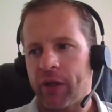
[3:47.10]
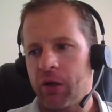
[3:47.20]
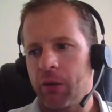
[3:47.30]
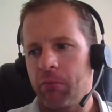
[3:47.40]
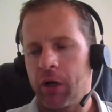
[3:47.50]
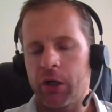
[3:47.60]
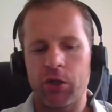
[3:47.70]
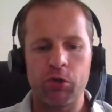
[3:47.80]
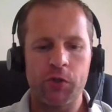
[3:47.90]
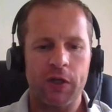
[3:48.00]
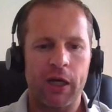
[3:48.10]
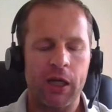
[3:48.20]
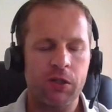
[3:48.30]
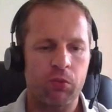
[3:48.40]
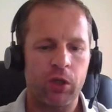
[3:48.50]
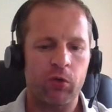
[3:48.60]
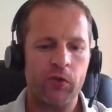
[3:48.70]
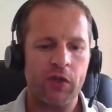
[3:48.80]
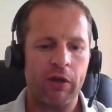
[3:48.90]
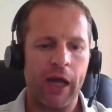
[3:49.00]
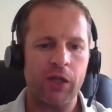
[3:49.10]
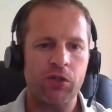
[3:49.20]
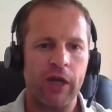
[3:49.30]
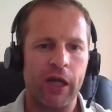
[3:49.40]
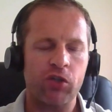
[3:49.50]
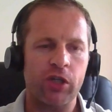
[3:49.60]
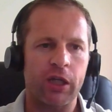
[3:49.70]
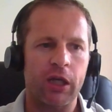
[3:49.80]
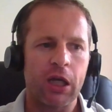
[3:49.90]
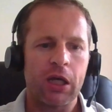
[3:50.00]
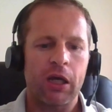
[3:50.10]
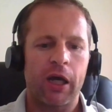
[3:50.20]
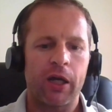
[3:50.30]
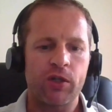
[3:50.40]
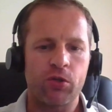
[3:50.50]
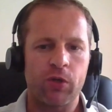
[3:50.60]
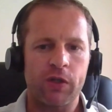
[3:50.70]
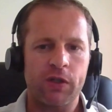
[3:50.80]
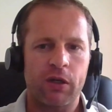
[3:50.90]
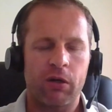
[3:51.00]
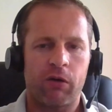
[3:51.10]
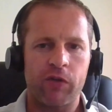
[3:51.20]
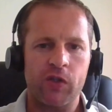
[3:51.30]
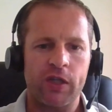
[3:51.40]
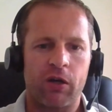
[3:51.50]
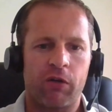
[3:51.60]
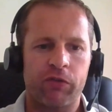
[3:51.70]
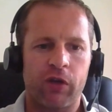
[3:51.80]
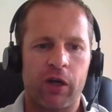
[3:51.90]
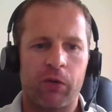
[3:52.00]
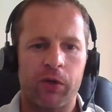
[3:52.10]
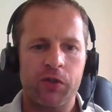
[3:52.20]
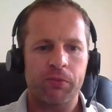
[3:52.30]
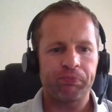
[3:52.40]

minute, and we also had to actually do it obviously after hours.